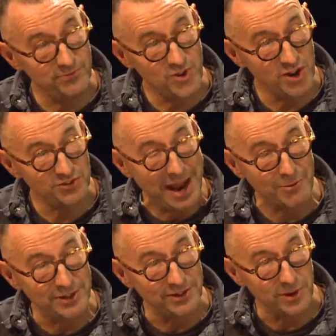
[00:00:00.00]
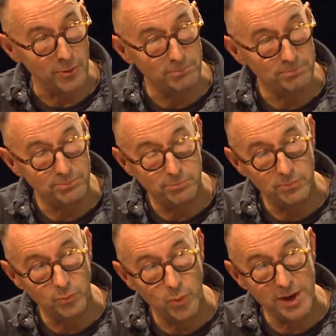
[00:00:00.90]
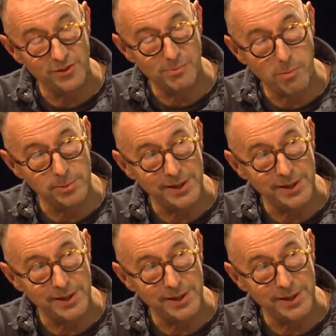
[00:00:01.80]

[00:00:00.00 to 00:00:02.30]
first outings, I'll wager, probably.